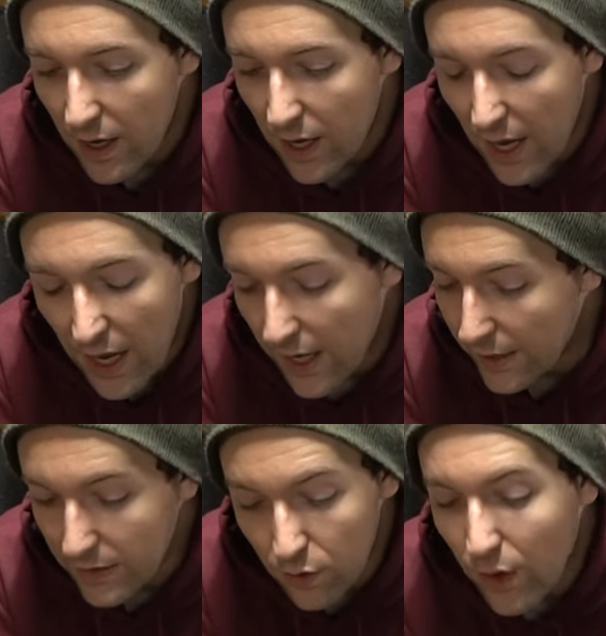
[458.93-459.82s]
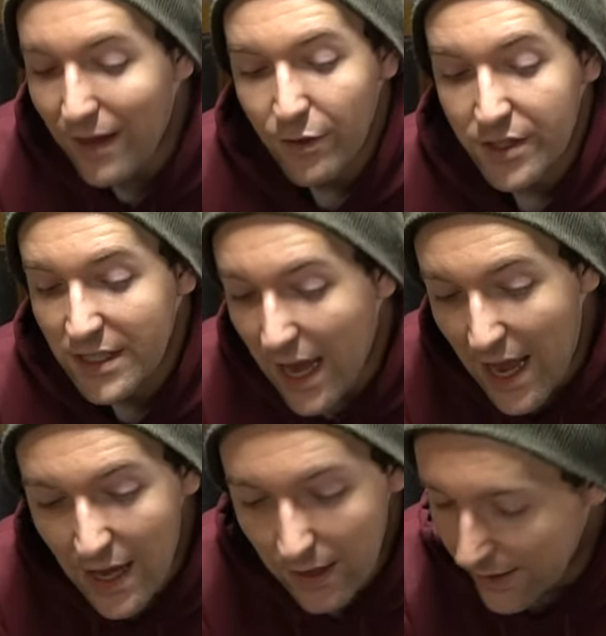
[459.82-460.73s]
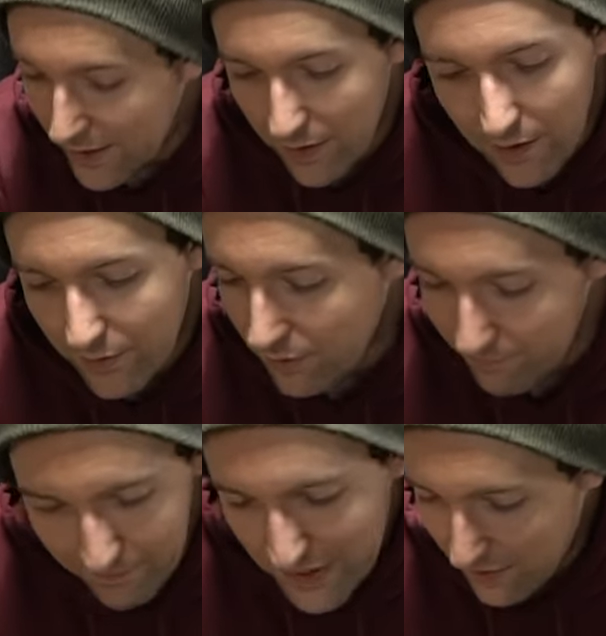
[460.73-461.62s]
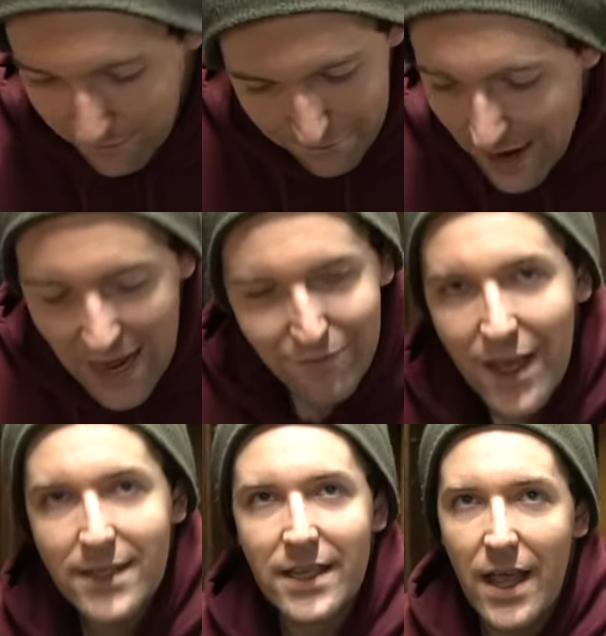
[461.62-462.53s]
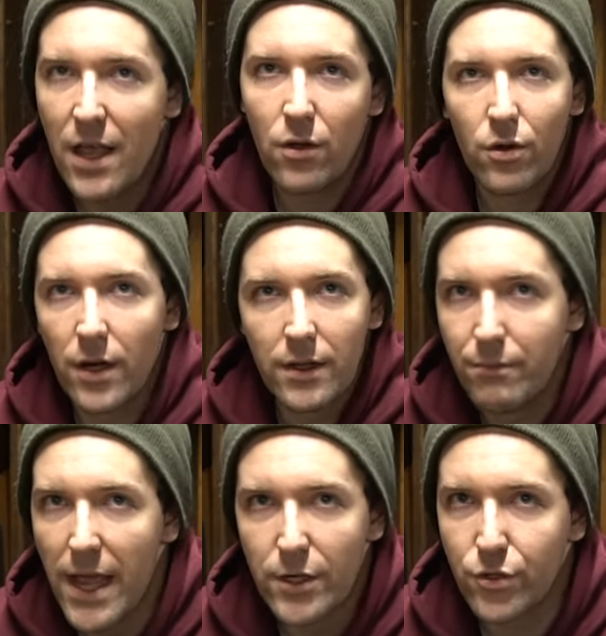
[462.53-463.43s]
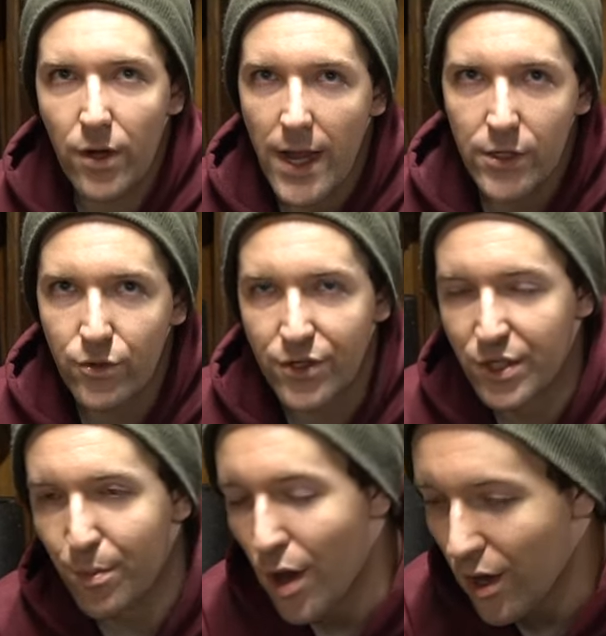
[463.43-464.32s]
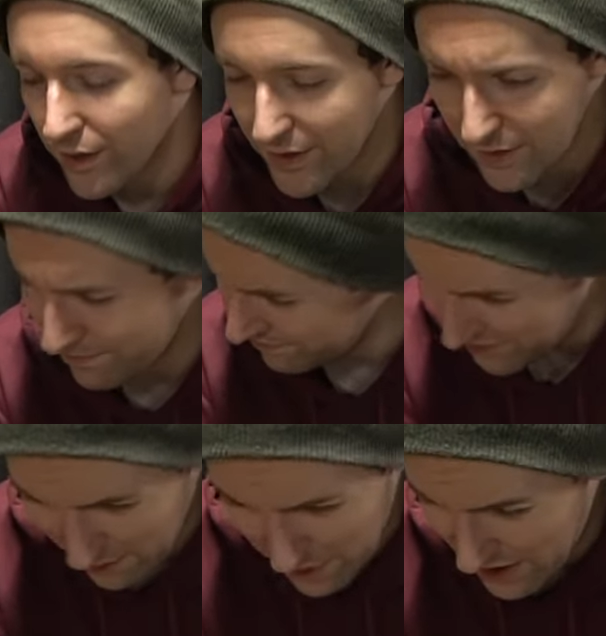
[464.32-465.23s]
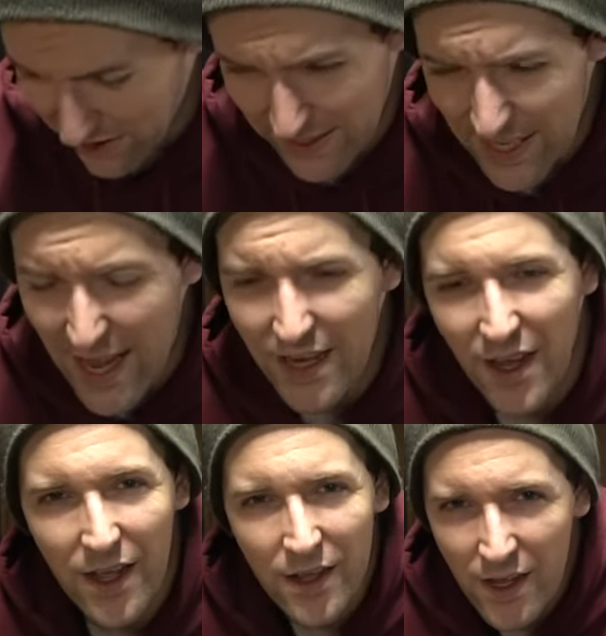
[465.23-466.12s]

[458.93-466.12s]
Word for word: uh, you don't have your size like you know you need a 5xl or a extra extra small or some shit like that uh,